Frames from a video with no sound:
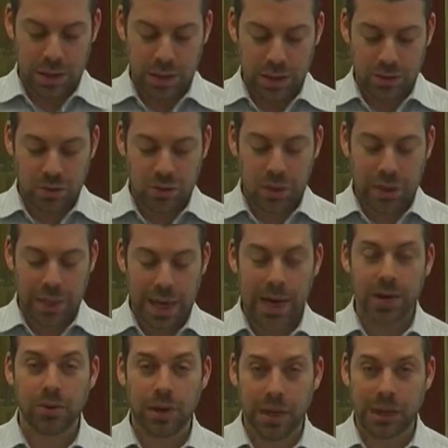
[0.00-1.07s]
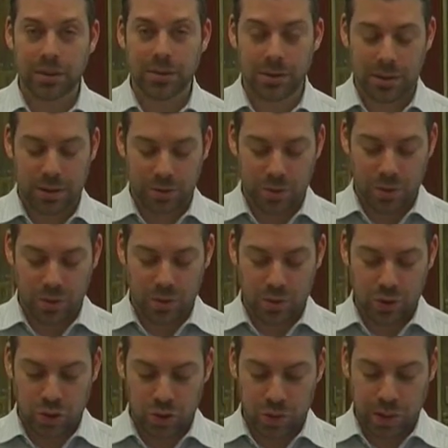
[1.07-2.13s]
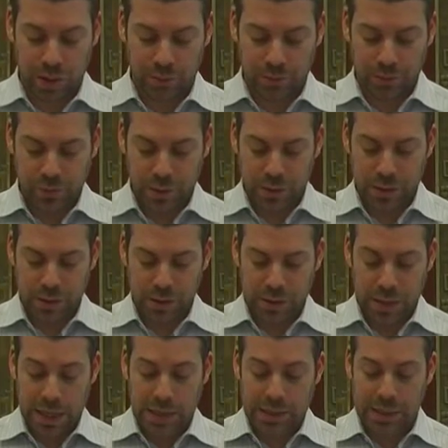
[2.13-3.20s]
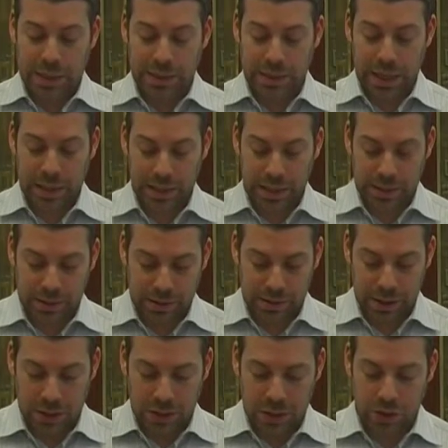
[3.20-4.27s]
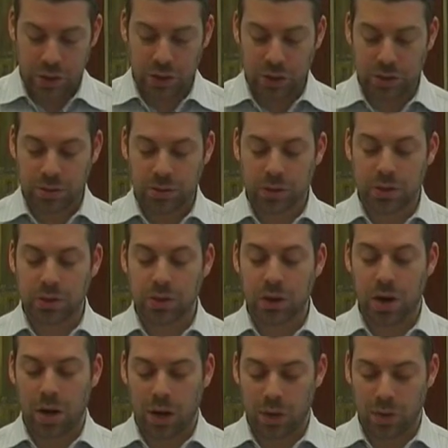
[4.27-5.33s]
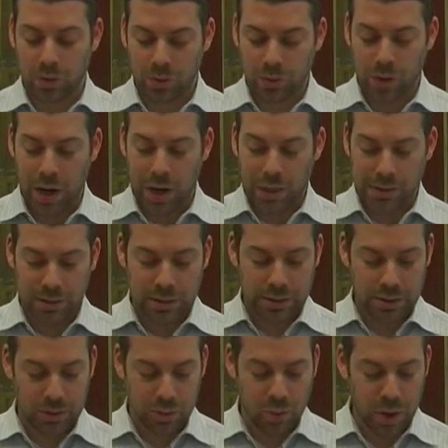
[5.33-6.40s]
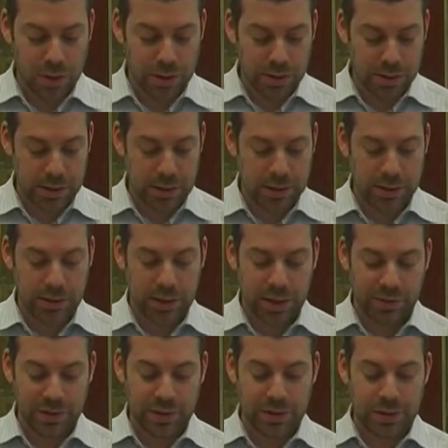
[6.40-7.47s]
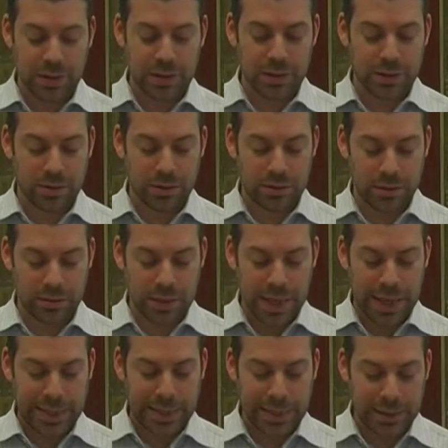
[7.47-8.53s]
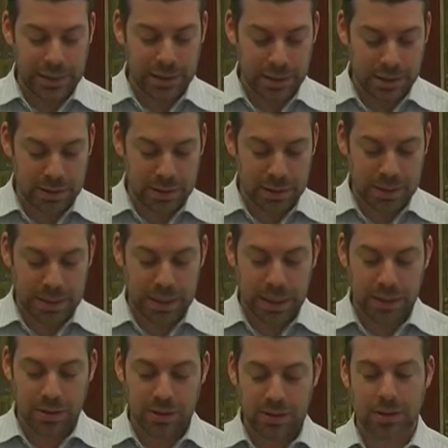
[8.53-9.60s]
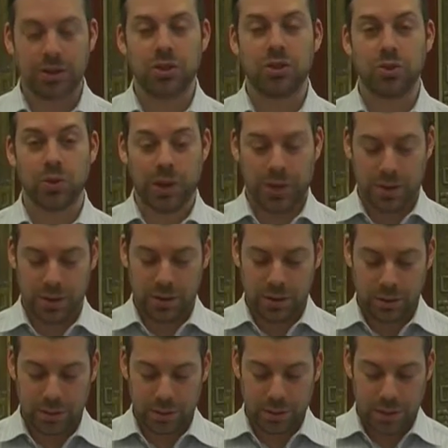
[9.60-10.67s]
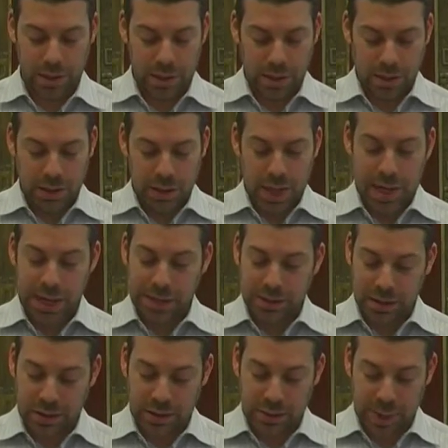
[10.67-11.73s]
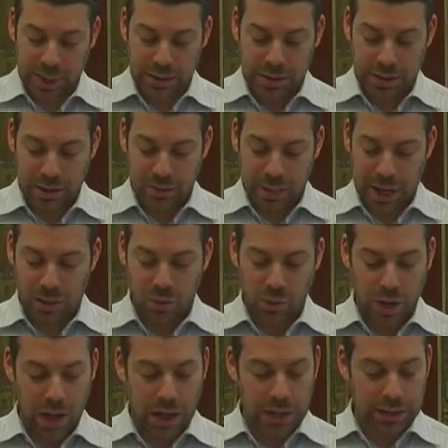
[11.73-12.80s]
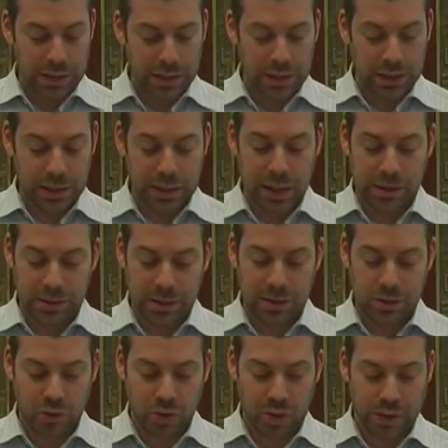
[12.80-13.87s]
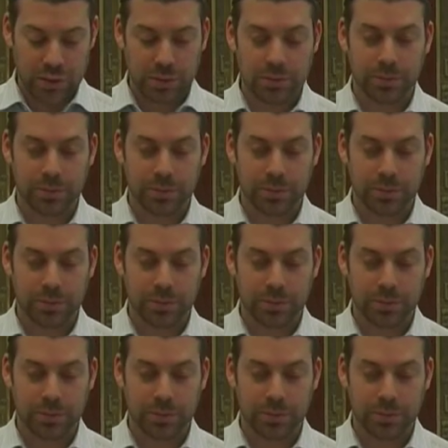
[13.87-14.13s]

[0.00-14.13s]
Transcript: So the latter answered him, Rabbi Yoshua, and he says like this, a certain star rises once in 70 years and leads the sailors astray. And I suspected it might rise and lead us astray.